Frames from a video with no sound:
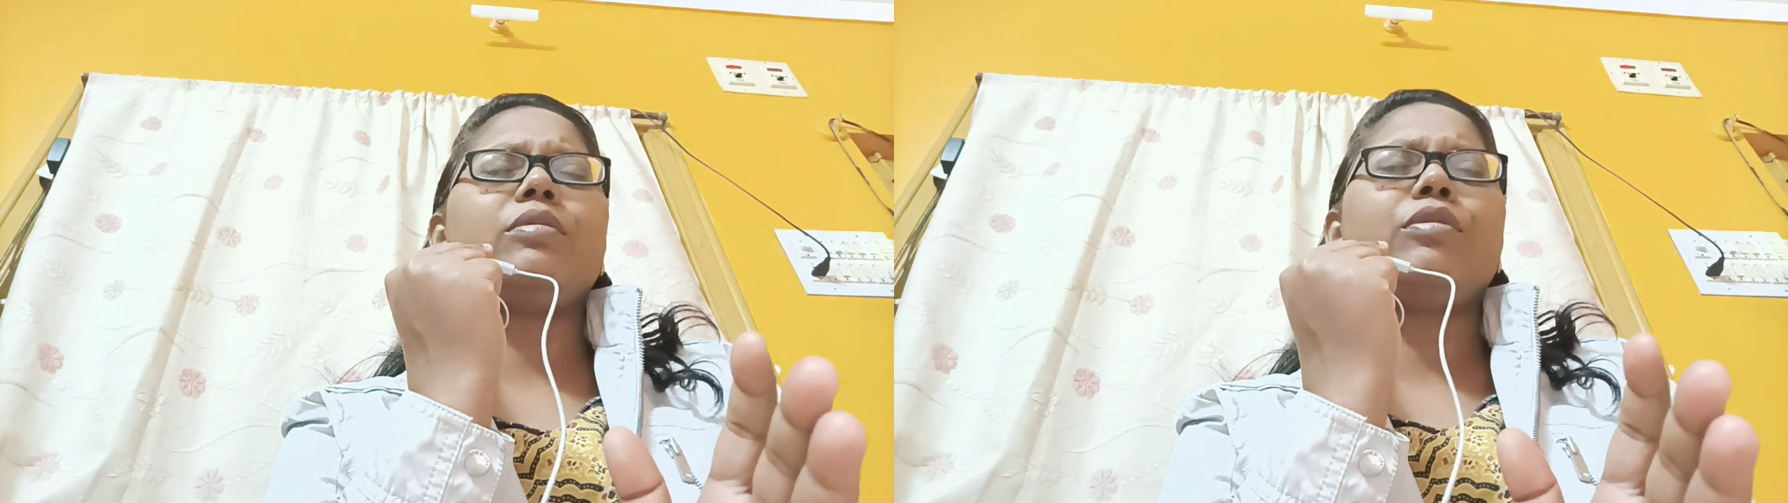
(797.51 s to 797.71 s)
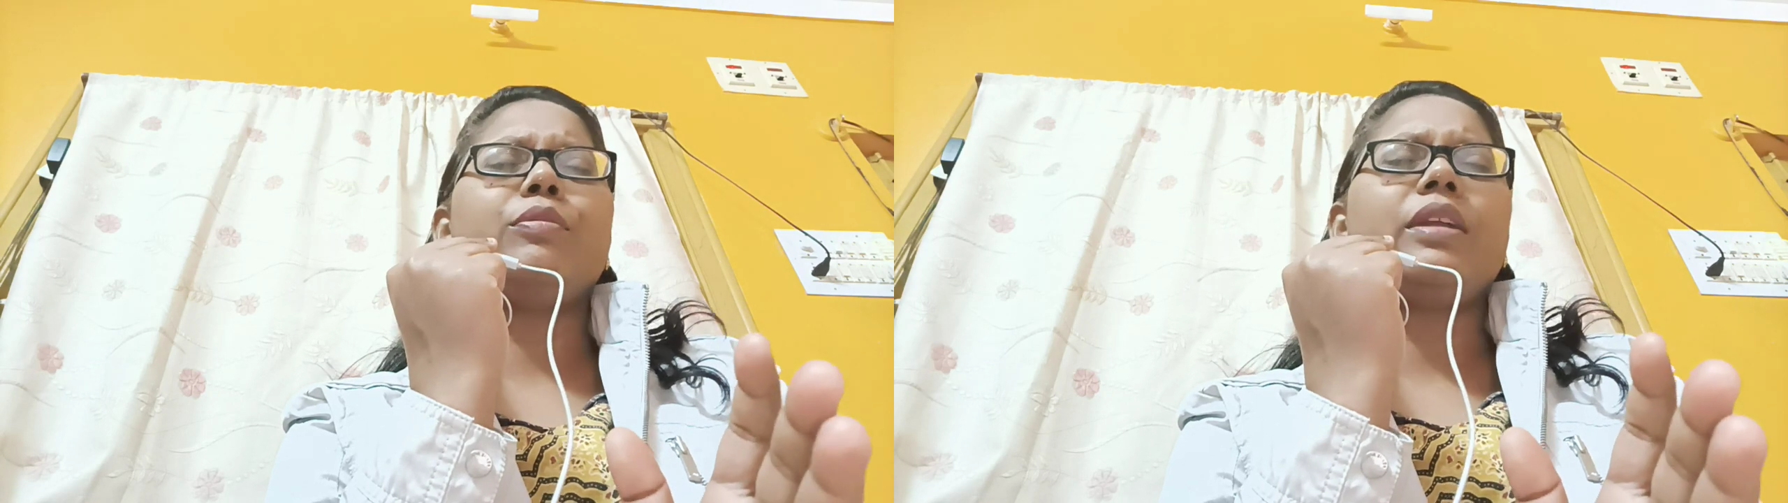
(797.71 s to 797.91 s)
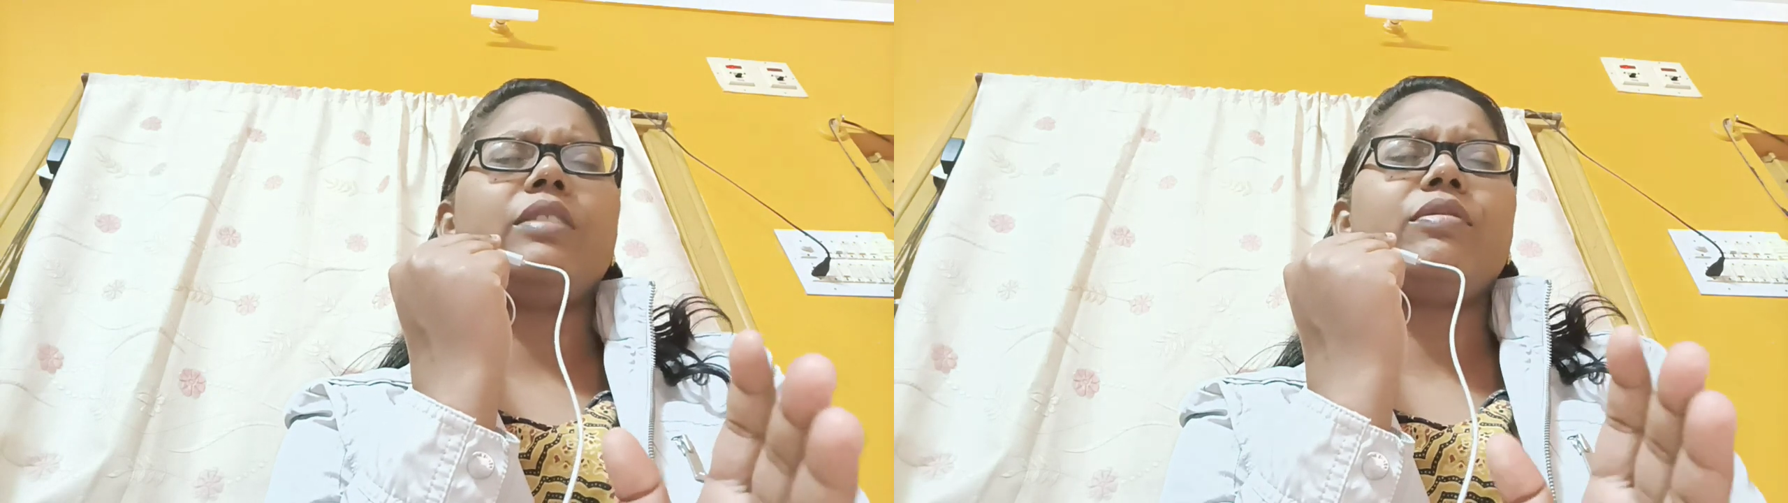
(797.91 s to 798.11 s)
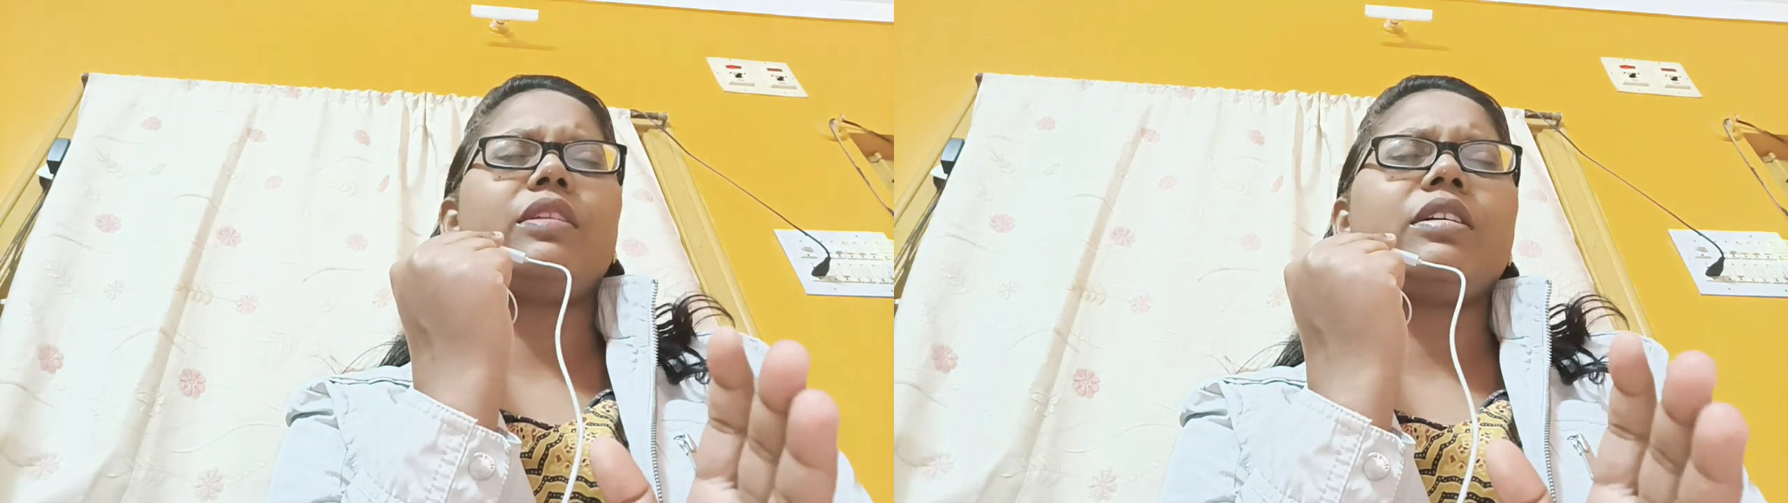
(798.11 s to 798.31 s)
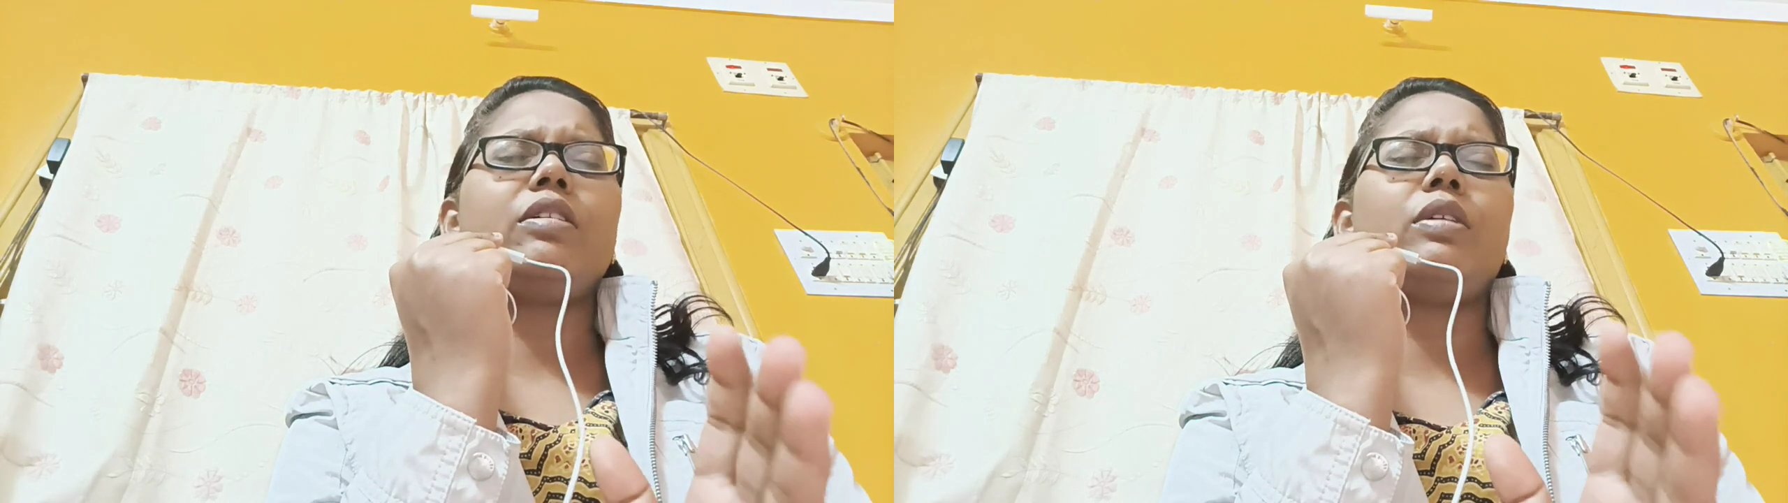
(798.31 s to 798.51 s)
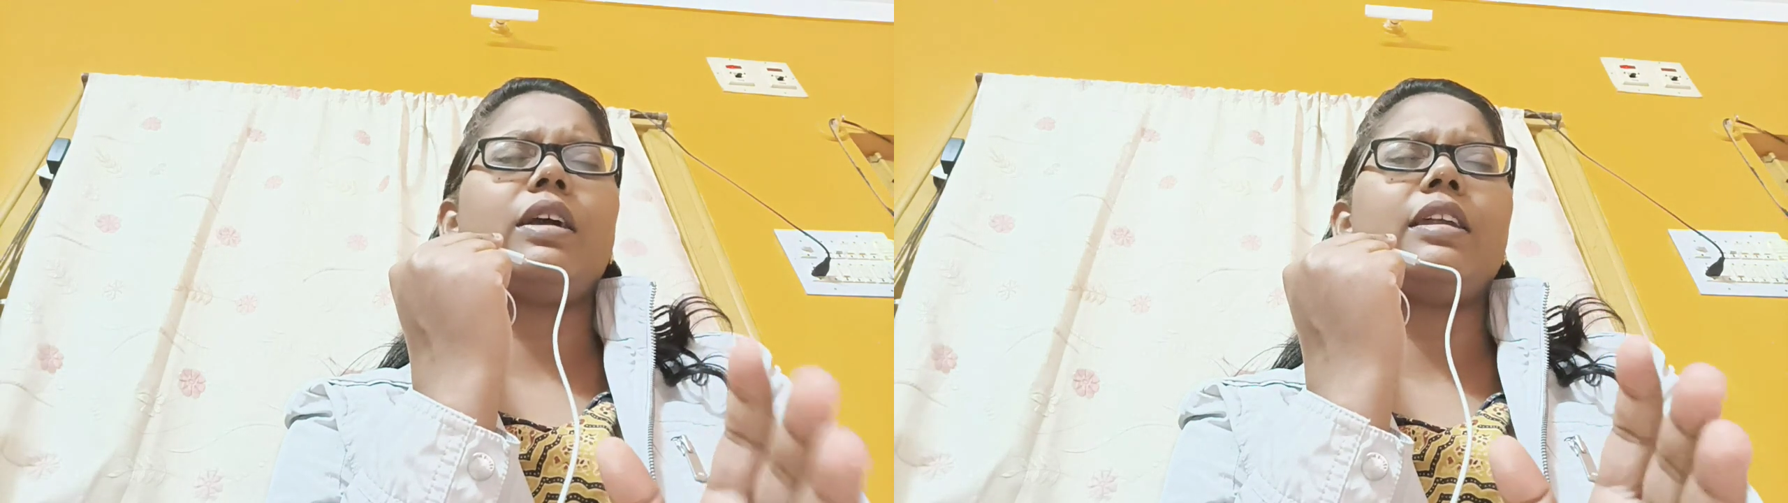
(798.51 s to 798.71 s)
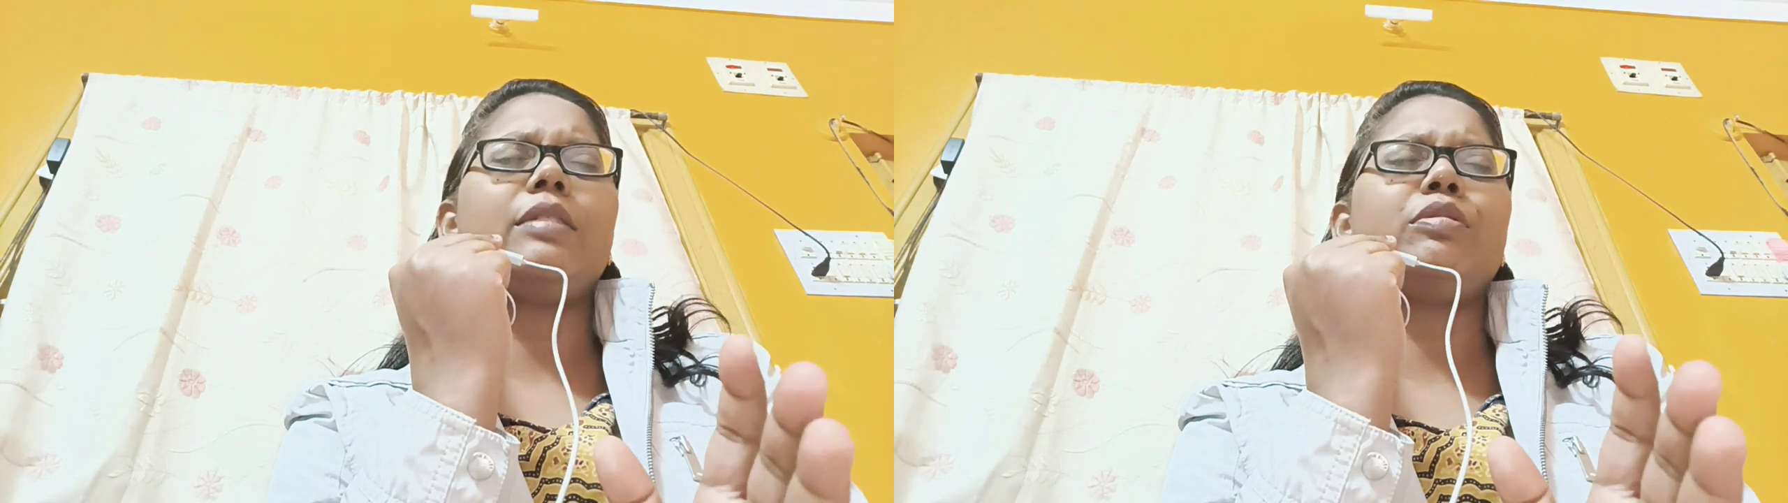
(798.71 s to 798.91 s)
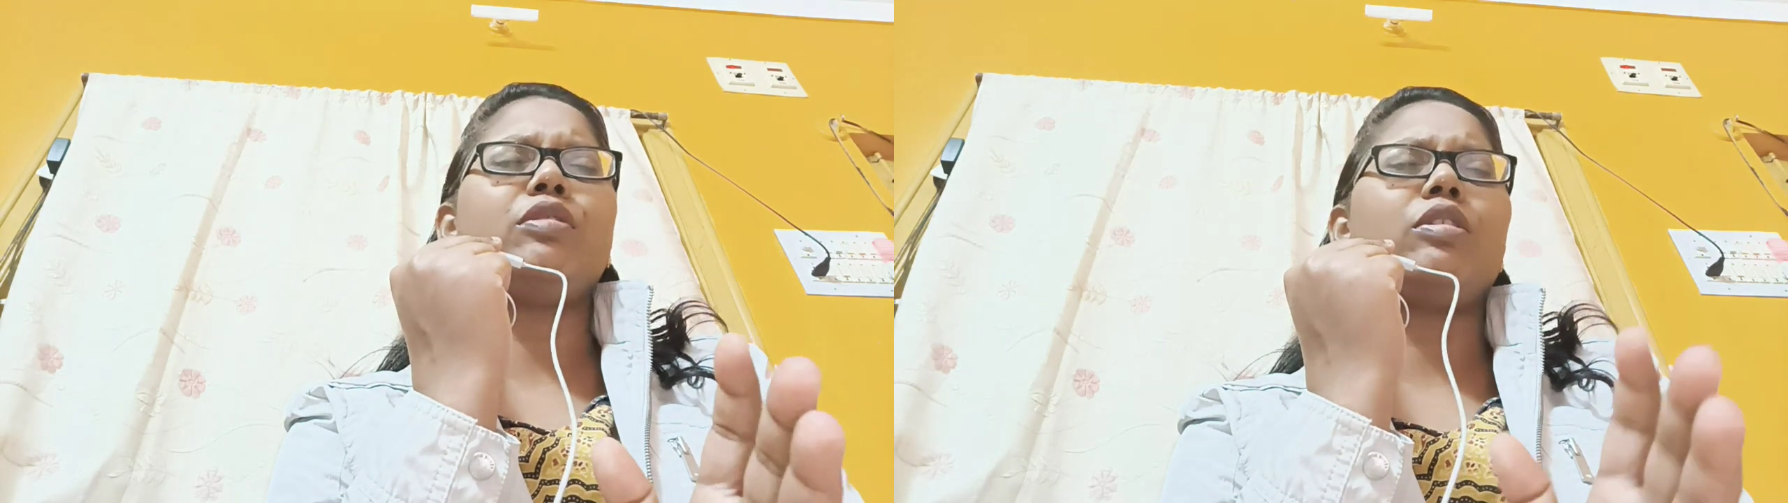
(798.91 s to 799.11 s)
O mighty Father God, higher
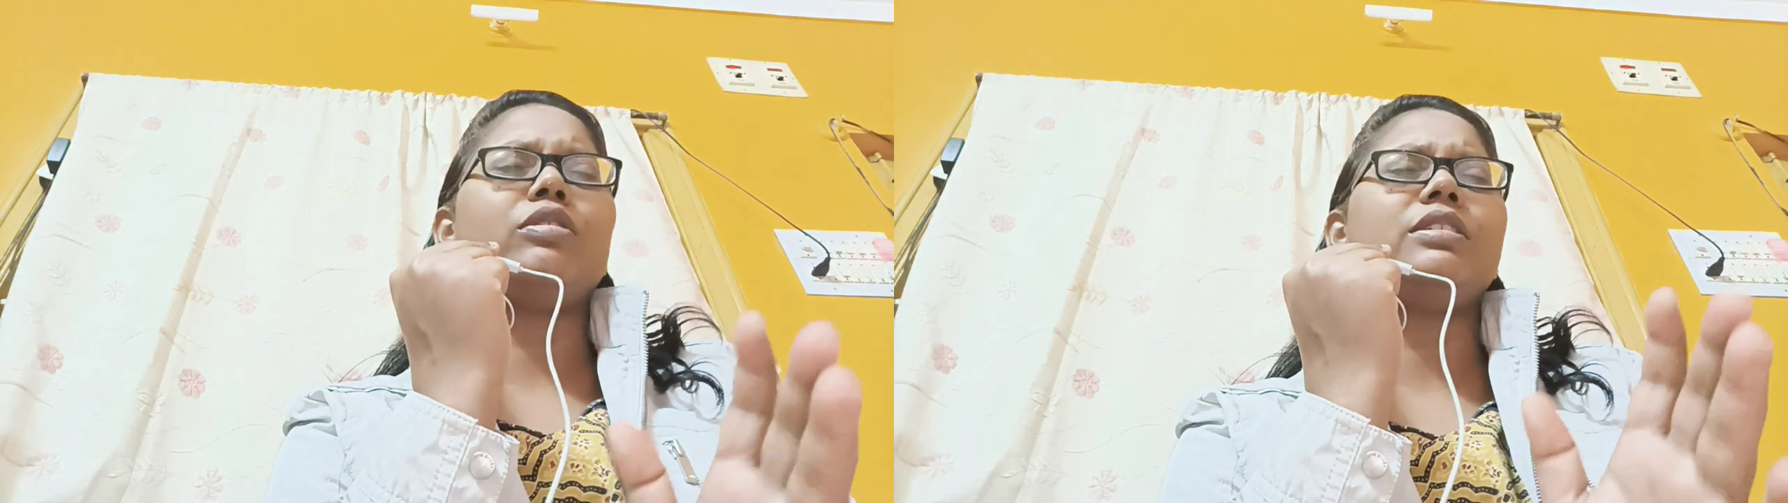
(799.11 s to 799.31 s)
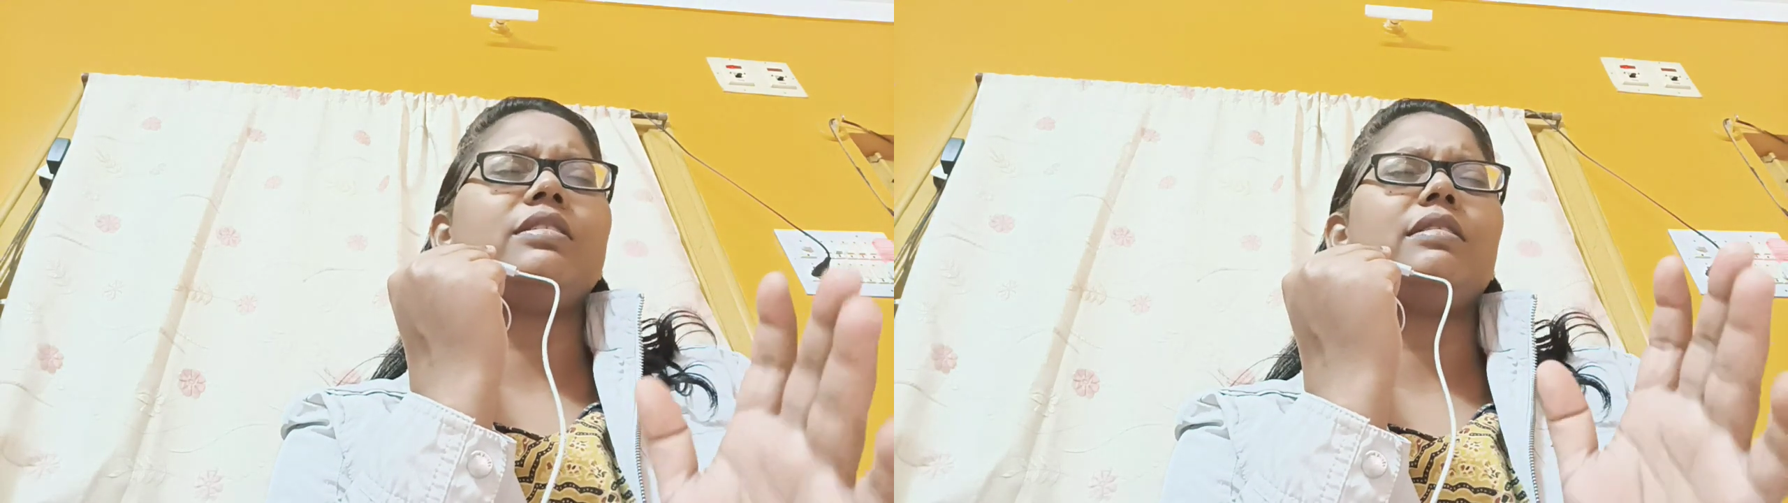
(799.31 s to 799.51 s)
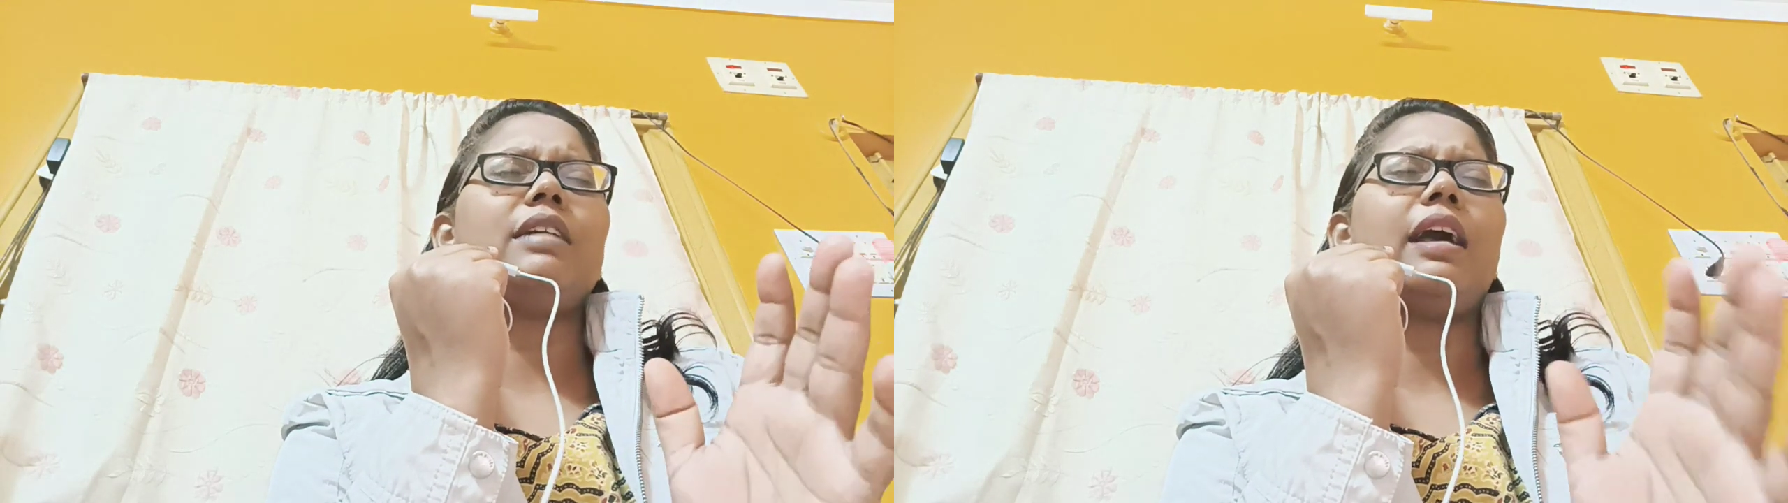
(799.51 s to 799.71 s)
ups, O Lord Jesus,